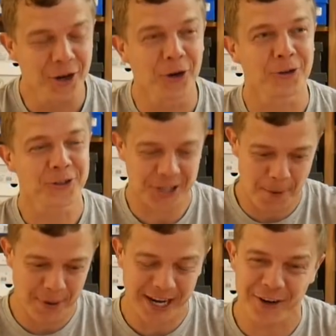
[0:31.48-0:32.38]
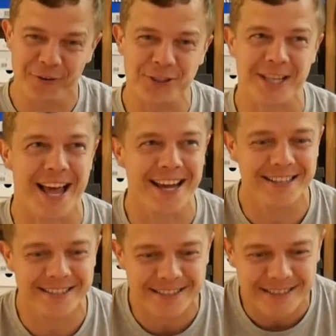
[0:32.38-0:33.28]
cuts a big enough
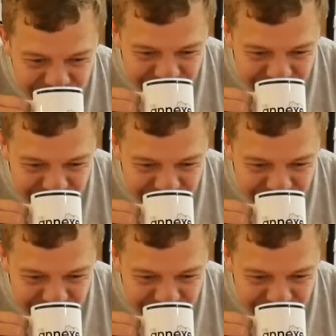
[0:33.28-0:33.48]
slice.